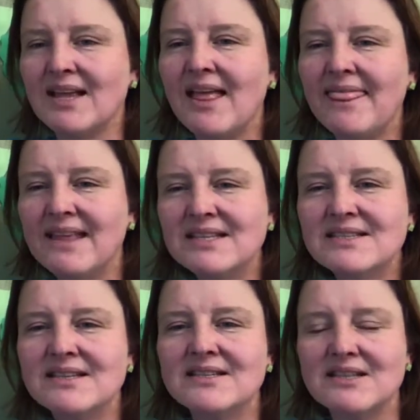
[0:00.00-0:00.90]
And this
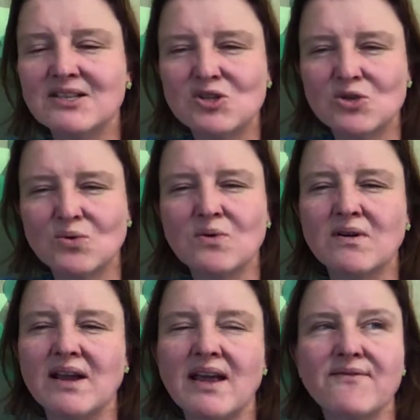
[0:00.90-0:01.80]
is the
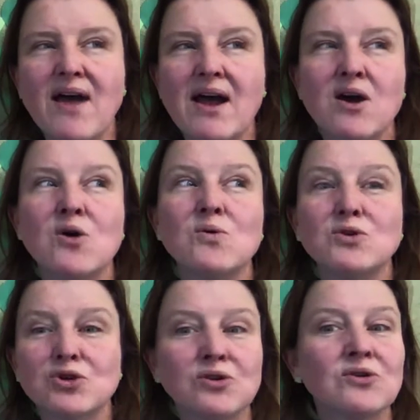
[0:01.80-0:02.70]
story of how
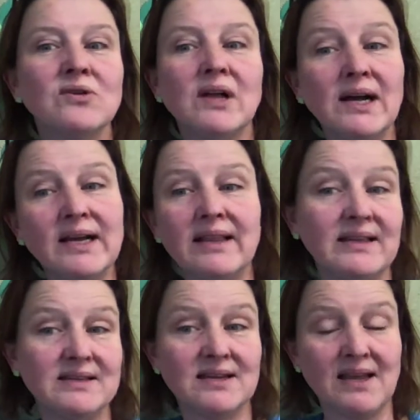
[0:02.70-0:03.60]
Turtle
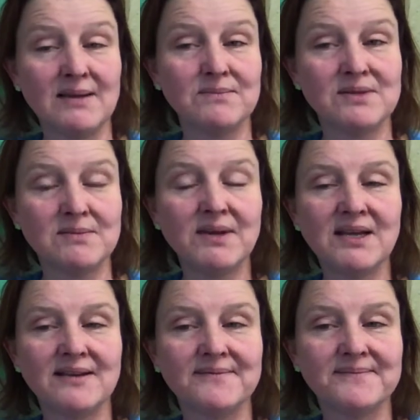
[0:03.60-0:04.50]
Island came to be.